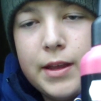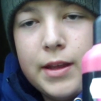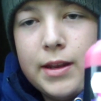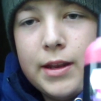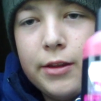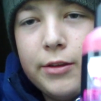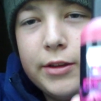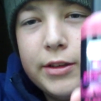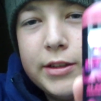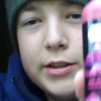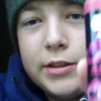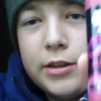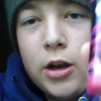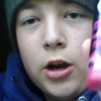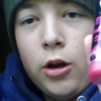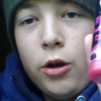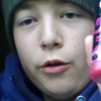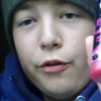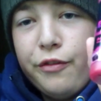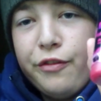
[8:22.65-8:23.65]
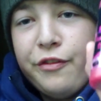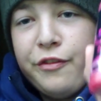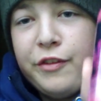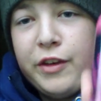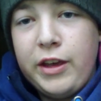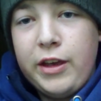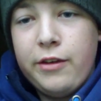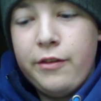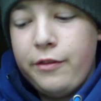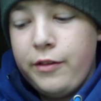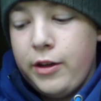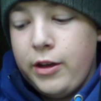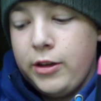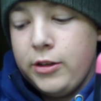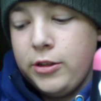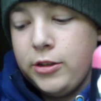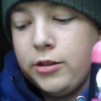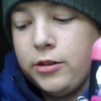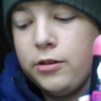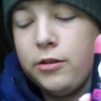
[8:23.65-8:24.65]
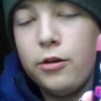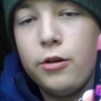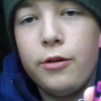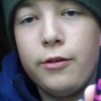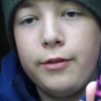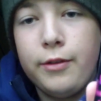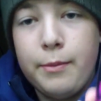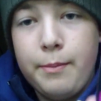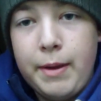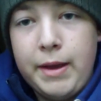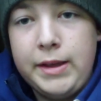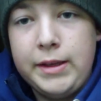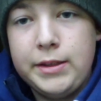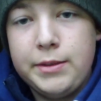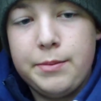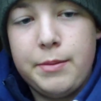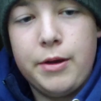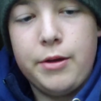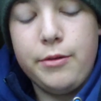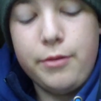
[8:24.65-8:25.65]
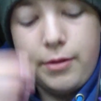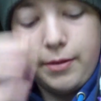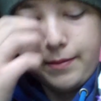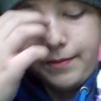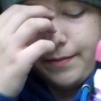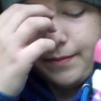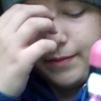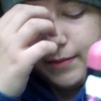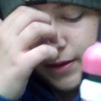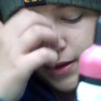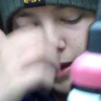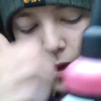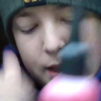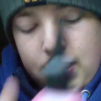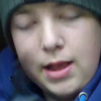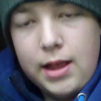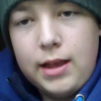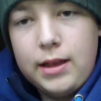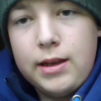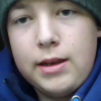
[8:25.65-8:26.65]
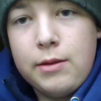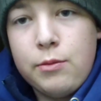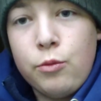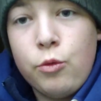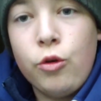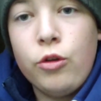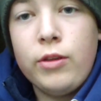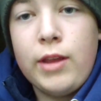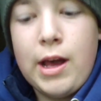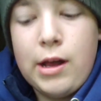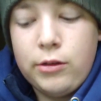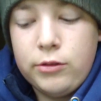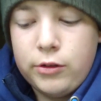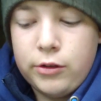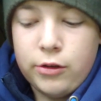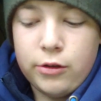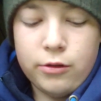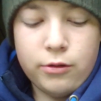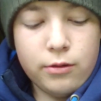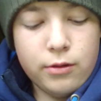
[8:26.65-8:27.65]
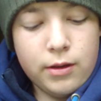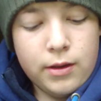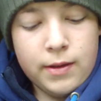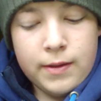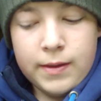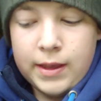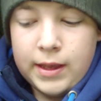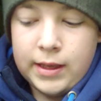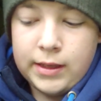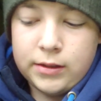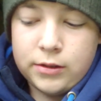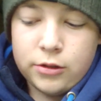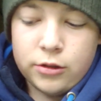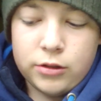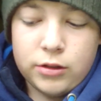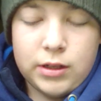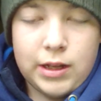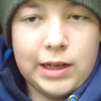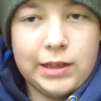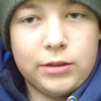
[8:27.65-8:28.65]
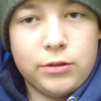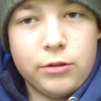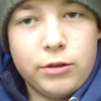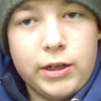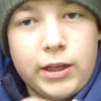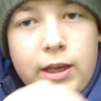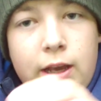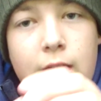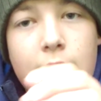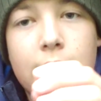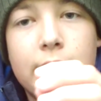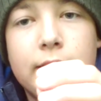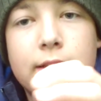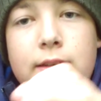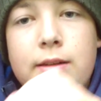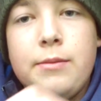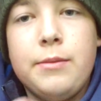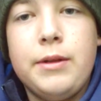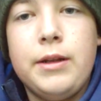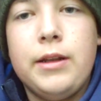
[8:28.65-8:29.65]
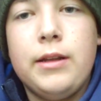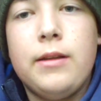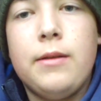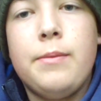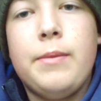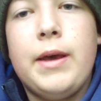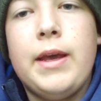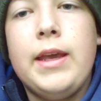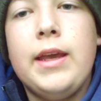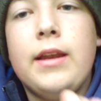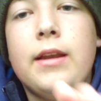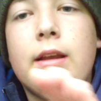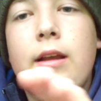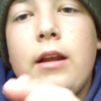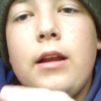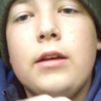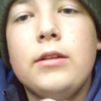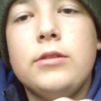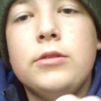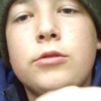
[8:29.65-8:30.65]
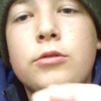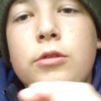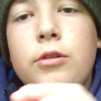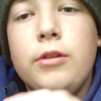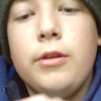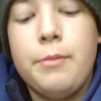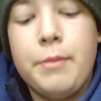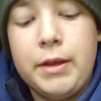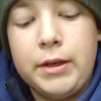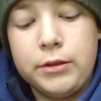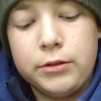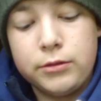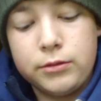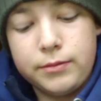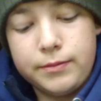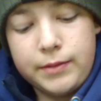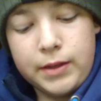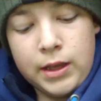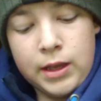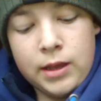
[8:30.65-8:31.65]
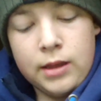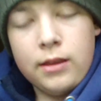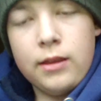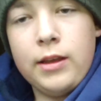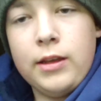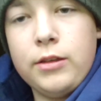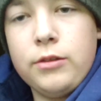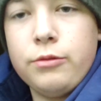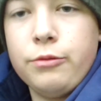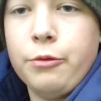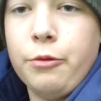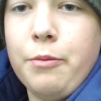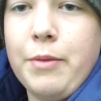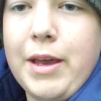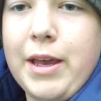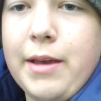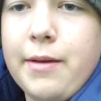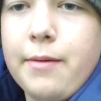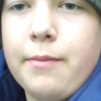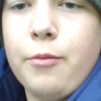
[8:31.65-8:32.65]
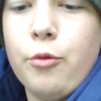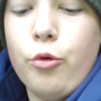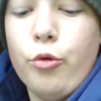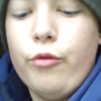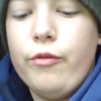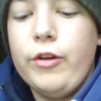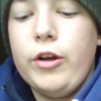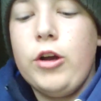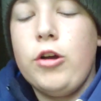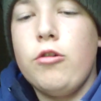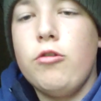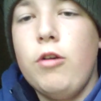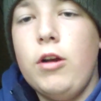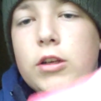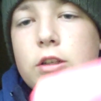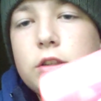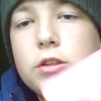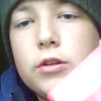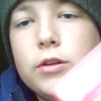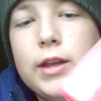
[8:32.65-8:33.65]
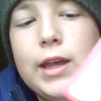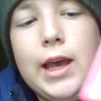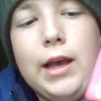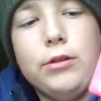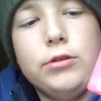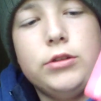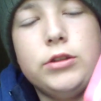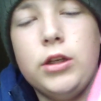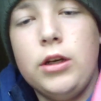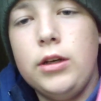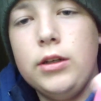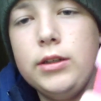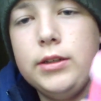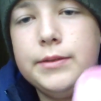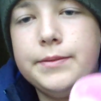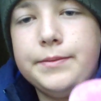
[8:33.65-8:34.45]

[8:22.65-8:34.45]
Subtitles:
Now this is a lot thicker version of the bait smoke, and then what that'll do is, because that's already cut into the middle of the bait and glugged all of the middle, this will make more of a crust on the outside.